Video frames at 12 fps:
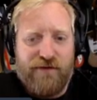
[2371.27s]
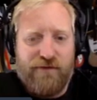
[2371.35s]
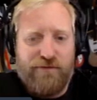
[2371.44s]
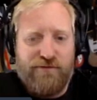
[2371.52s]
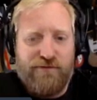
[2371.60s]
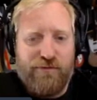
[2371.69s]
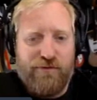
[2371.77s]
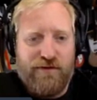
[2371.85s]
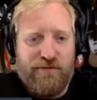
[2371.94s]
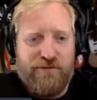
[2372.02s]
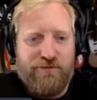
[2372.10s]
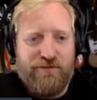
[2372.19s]
around with
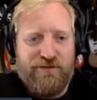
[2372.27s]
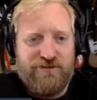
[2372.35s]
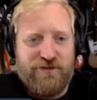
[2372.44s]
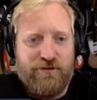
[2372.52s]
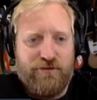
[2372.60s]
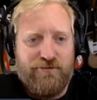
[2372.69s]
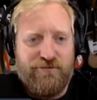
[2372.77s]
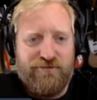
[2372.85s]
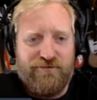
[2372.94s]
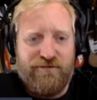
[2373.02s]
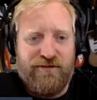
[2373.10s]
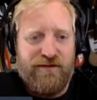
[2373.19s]
everyone in between the shows.
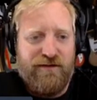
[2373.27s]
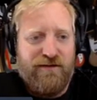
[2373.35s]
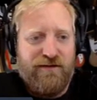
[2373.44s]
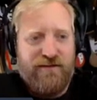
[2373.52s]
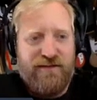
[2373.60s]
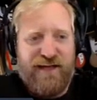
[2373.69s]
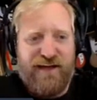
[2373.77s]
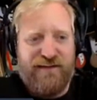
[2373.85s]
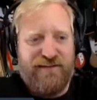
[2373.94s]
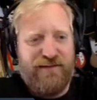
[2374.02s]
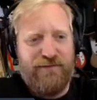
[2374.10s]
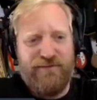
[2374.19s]
And
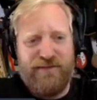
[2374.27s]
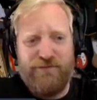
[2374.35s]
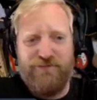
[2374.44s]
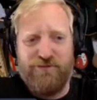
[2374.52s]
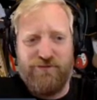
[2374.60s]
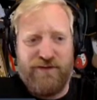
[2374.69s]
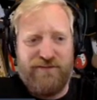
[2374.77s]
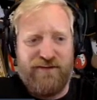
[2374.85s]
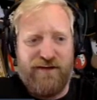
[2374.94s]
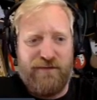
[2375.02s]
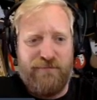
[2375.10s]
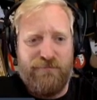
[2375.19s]
yeah, it was a great
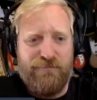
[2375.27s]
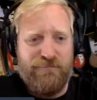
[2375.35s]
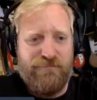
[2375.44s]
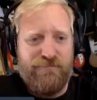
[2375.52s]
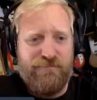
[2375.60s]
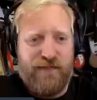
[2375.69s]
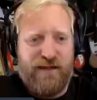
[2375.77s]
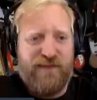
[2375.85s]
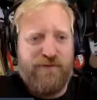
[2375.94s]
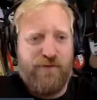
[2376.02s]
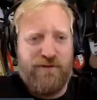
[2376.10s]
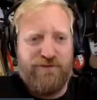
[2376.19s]
time. And
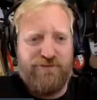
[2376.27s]
everyone at